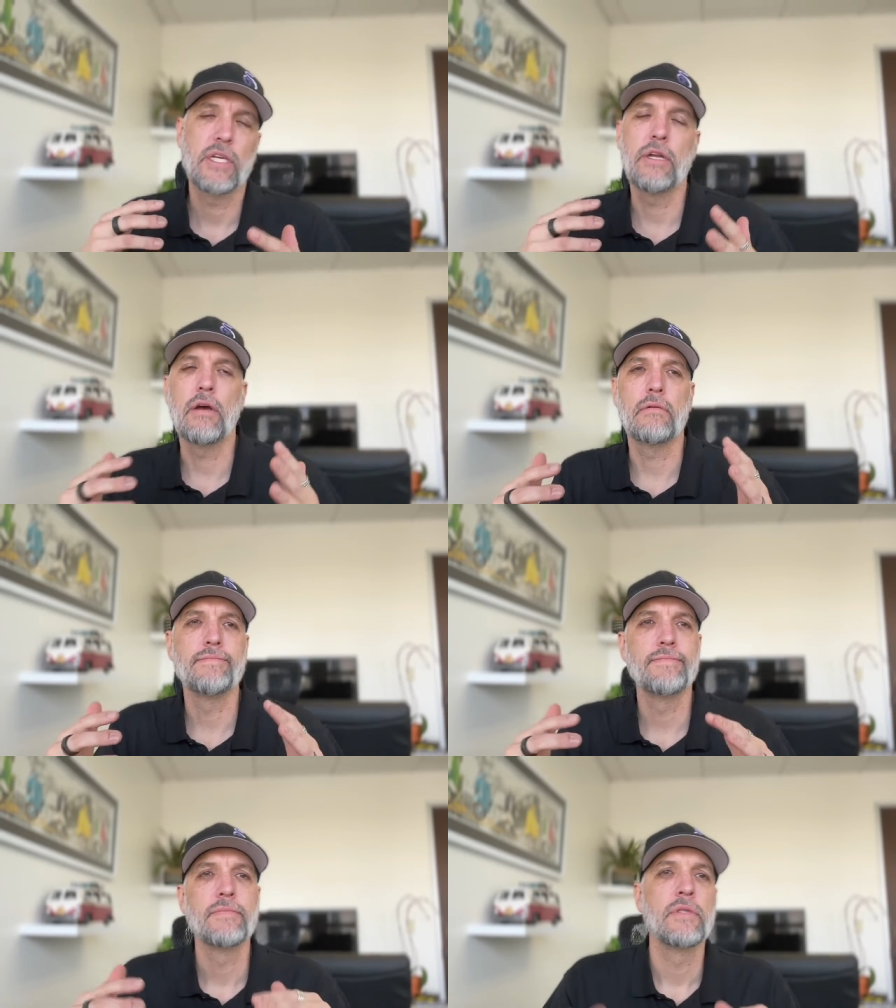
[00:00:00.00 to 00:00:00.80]
you know,
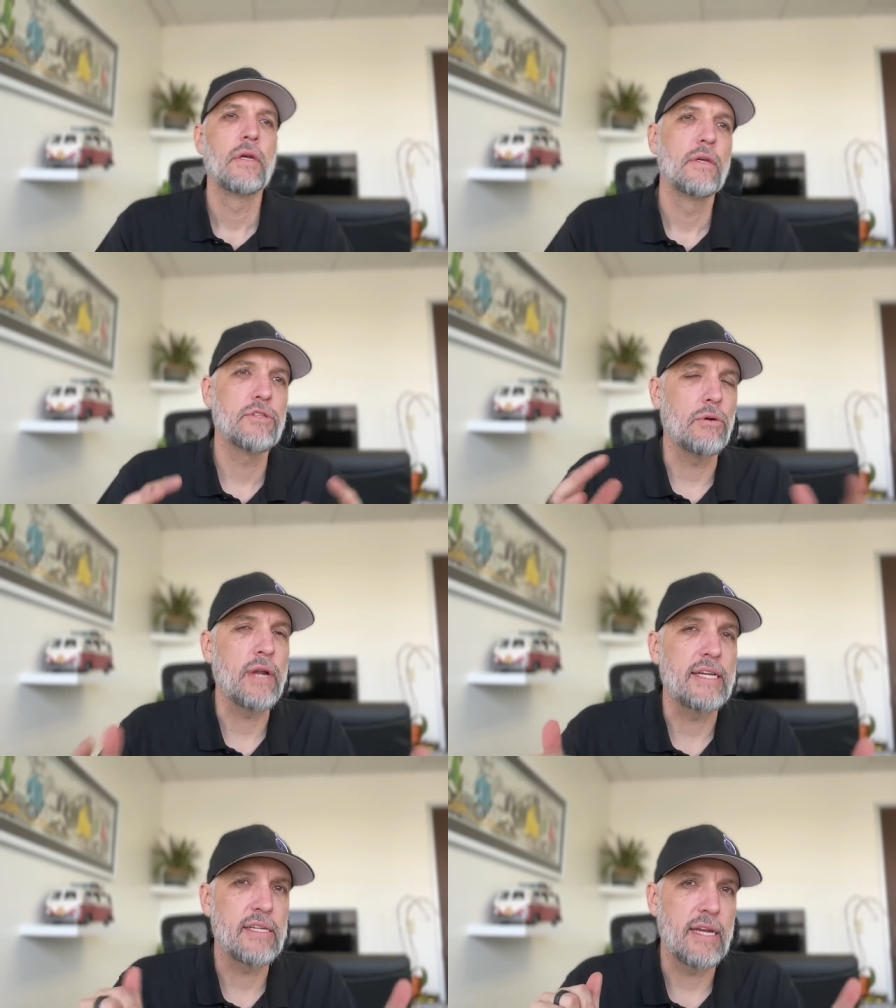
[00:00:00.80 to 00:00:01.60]
so
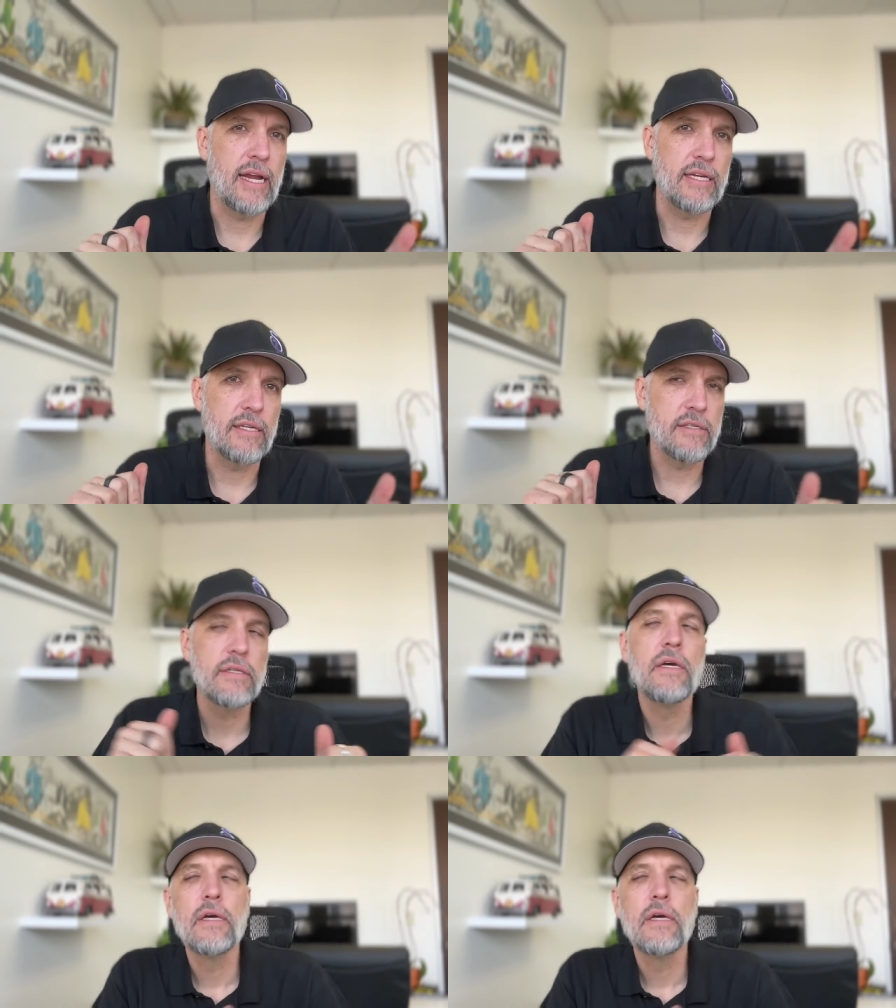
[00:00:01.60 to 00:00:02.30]
1990s.